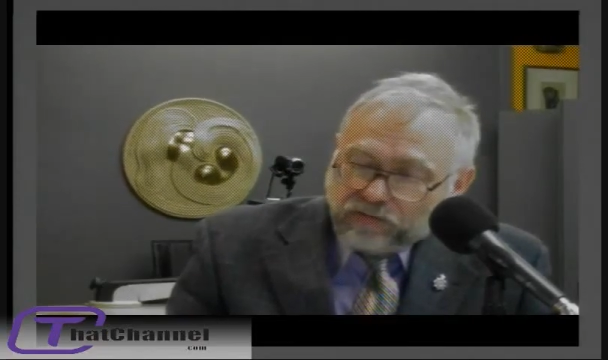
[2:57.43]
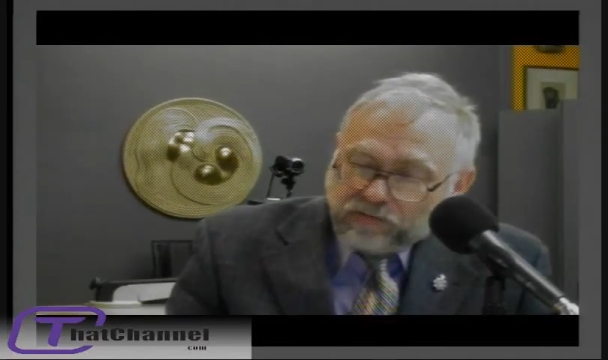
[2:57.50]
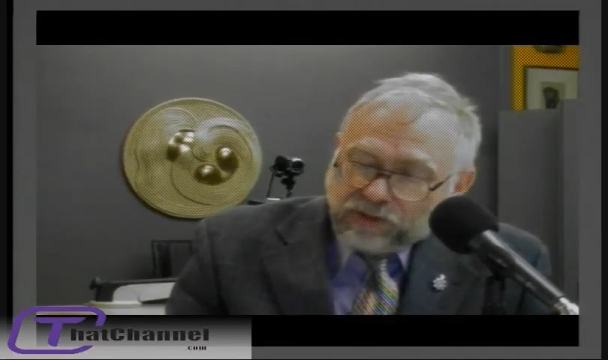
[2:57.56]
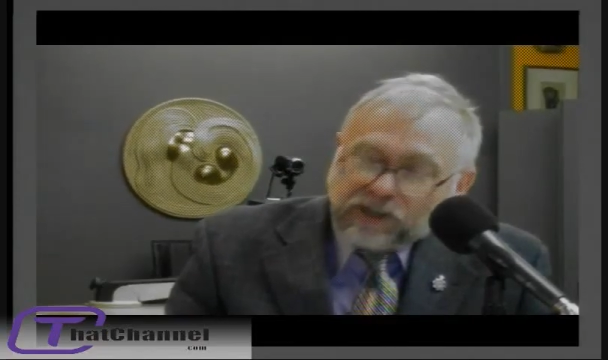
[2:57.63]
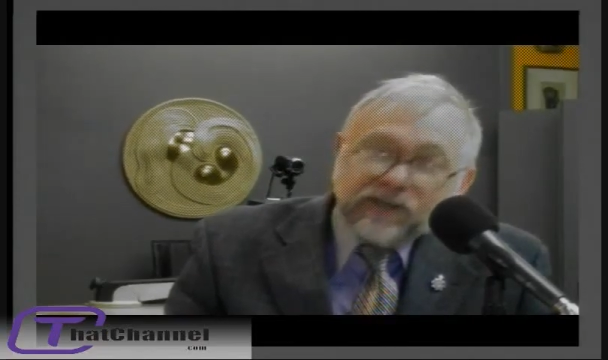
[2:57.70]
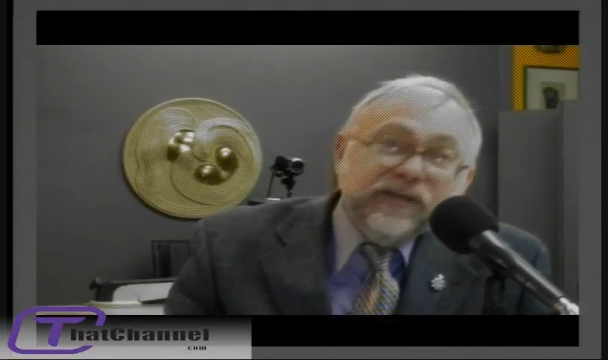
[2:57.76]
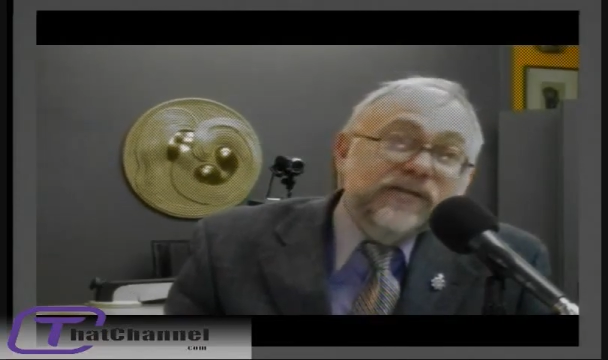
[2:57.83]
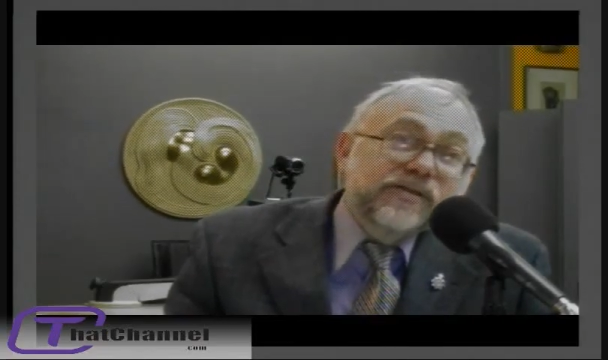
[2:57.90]

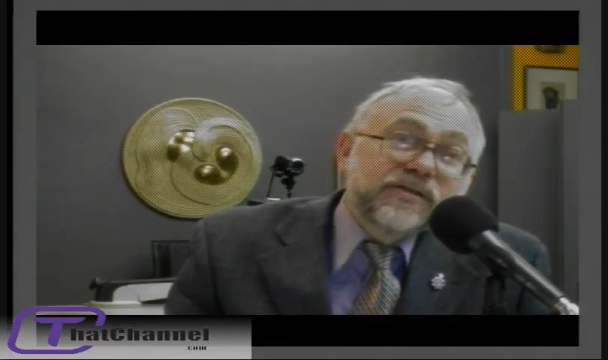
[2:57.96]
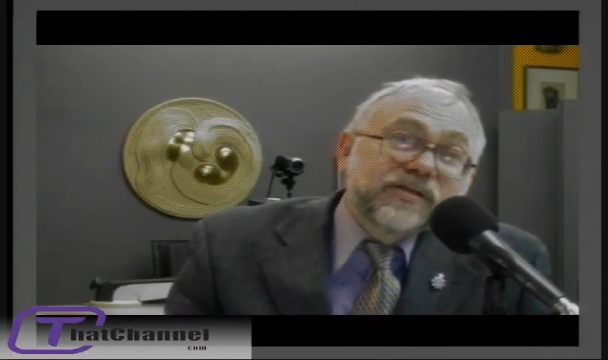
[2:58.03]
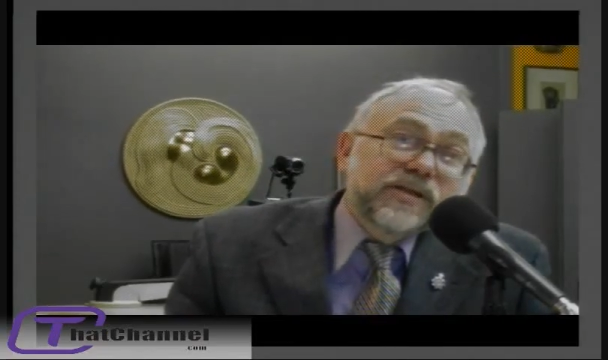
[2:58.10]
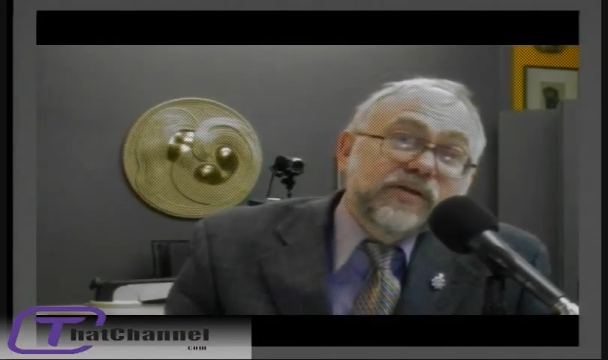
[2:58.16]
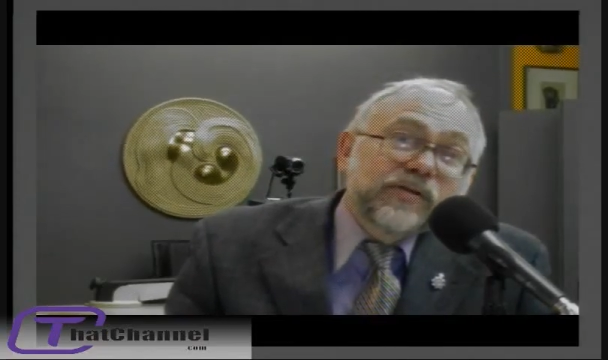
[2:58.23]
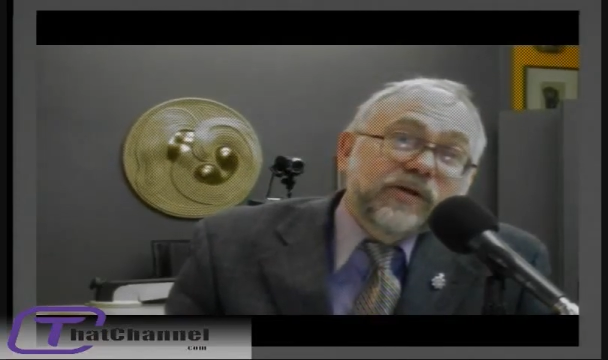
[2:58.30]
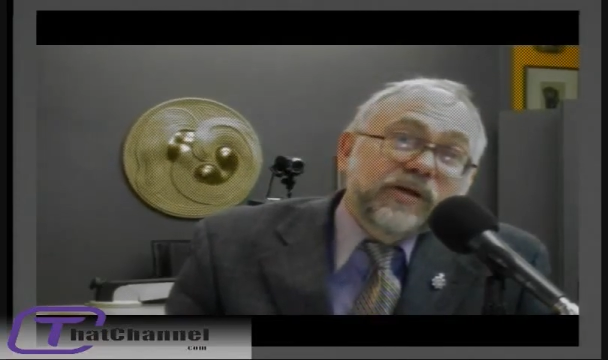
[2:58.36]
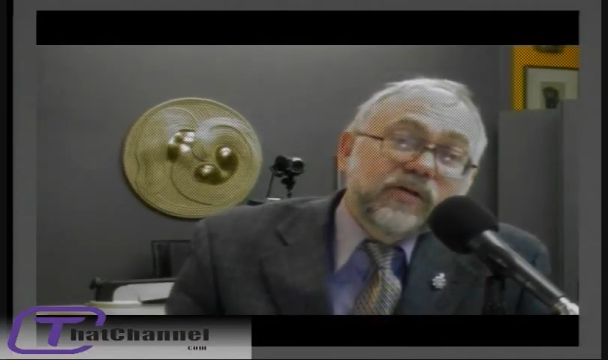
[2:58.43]
Not
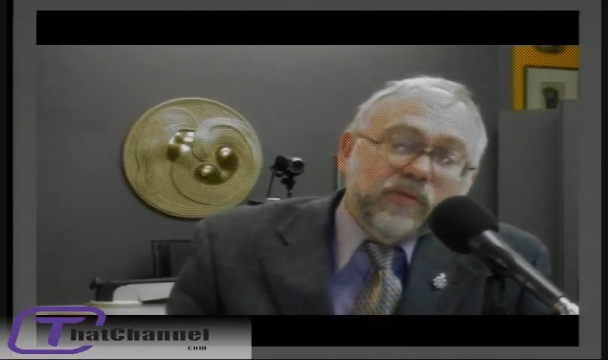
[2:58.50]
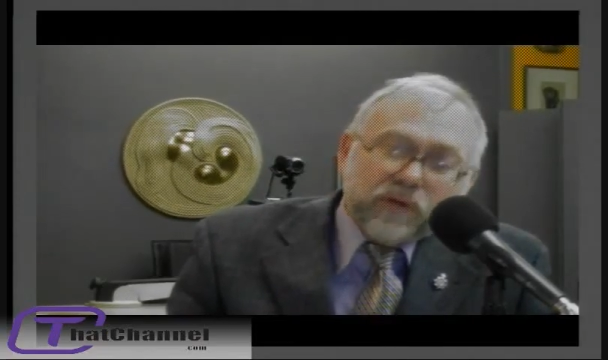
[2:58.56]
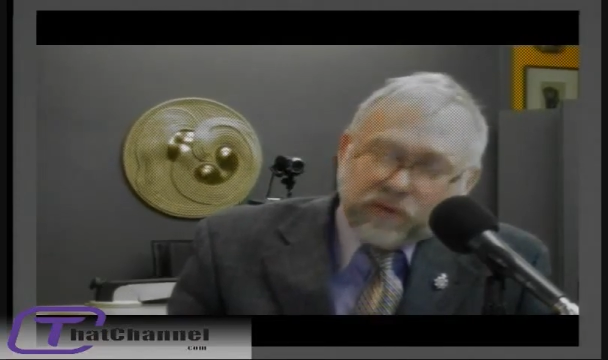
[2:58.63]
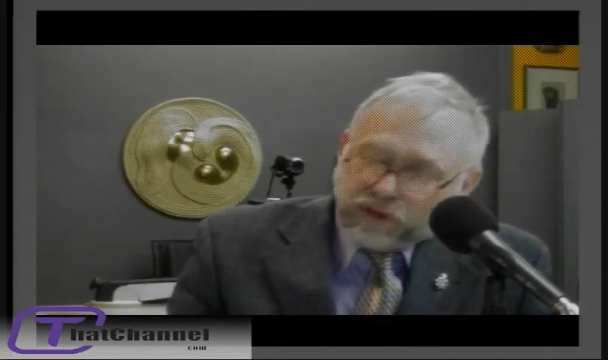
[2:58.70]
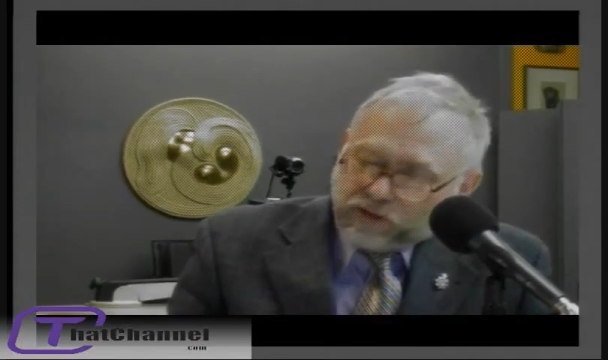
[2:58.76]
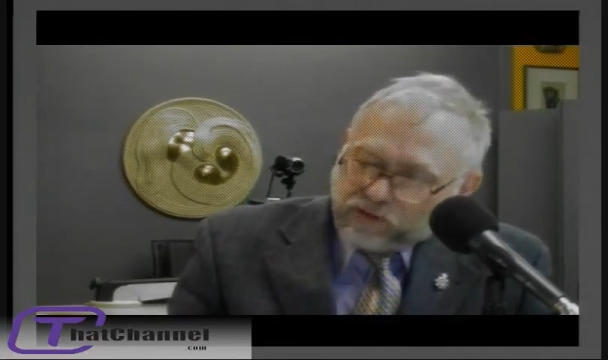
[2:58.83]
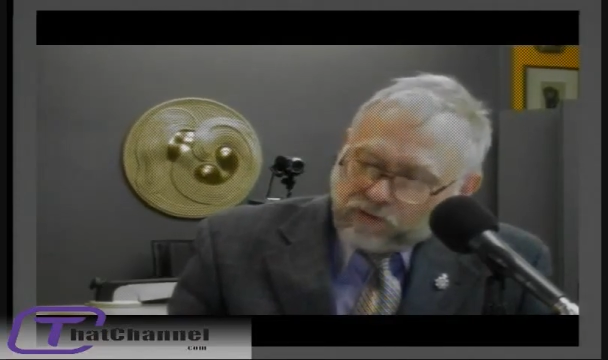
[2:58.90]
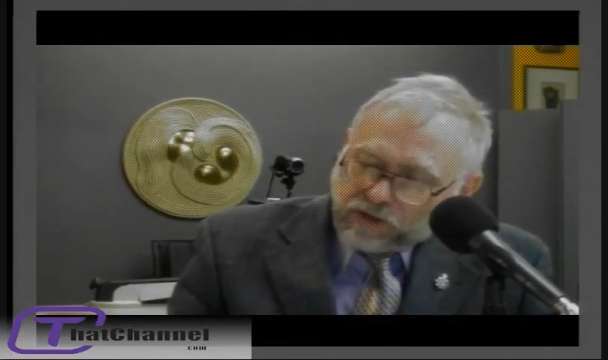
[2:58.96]
necessarily quote
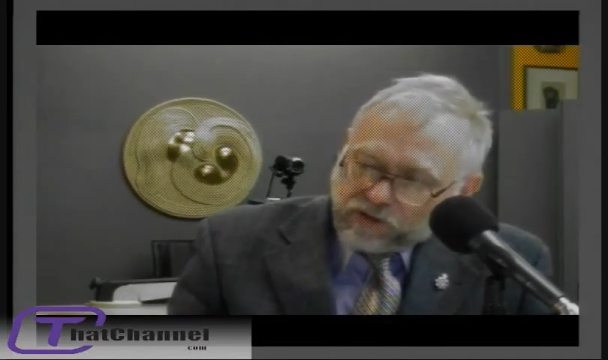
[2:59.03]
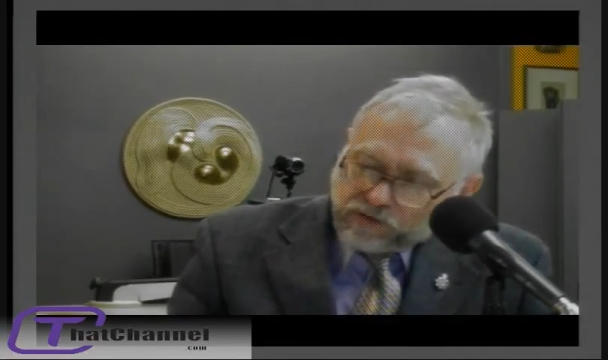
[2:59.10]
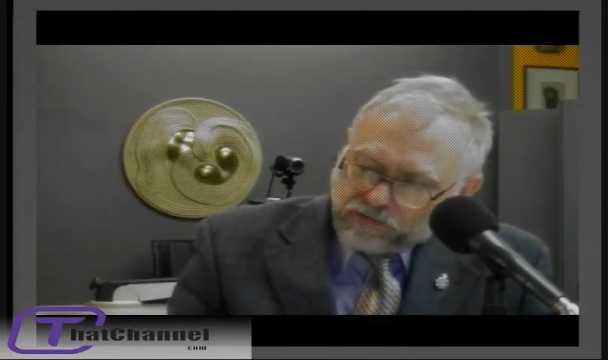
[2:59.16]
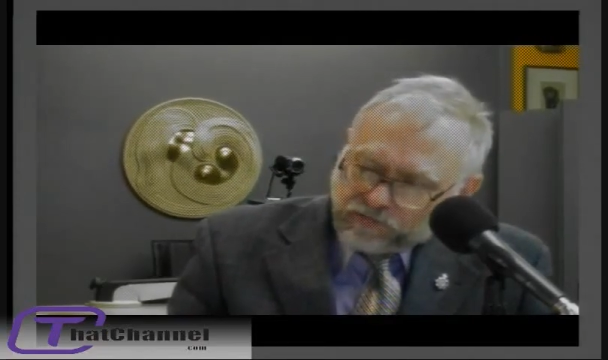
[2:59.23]
unquote.